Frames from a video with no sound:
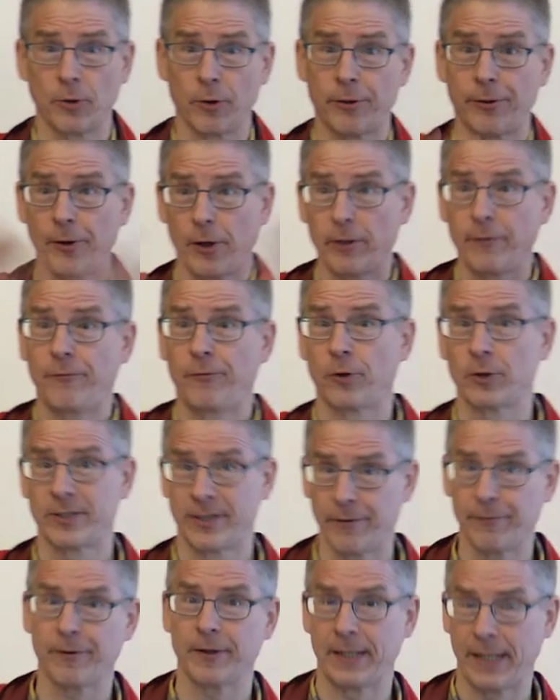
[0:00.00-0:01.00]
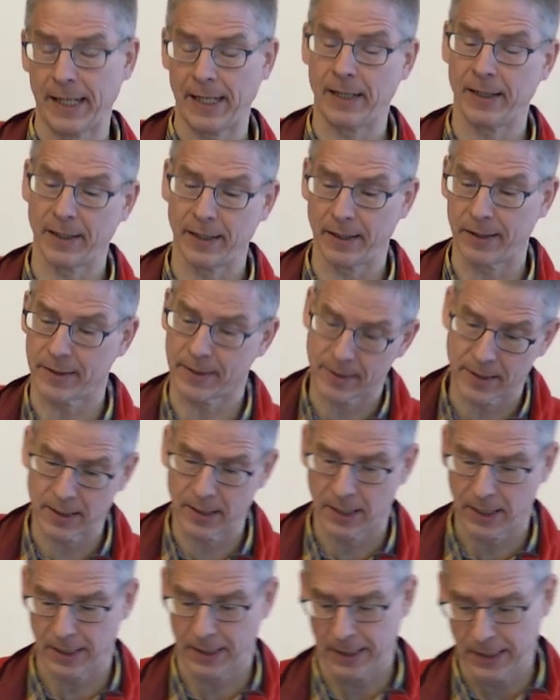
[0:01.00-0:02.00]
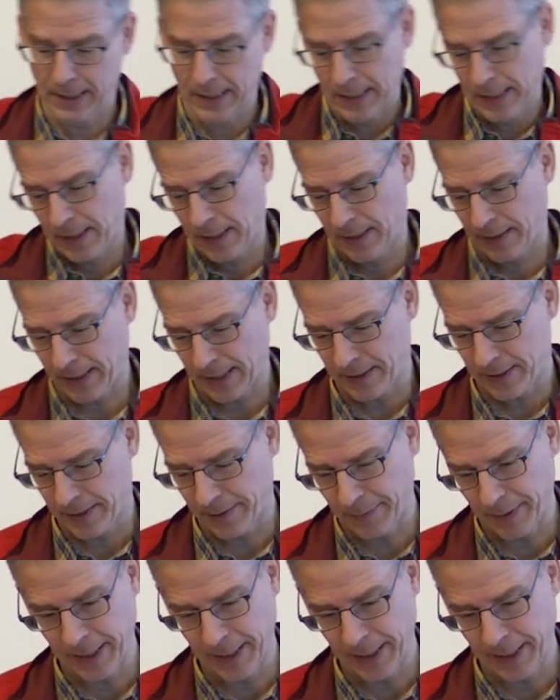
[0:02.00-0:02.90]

to 34 different areas. That's the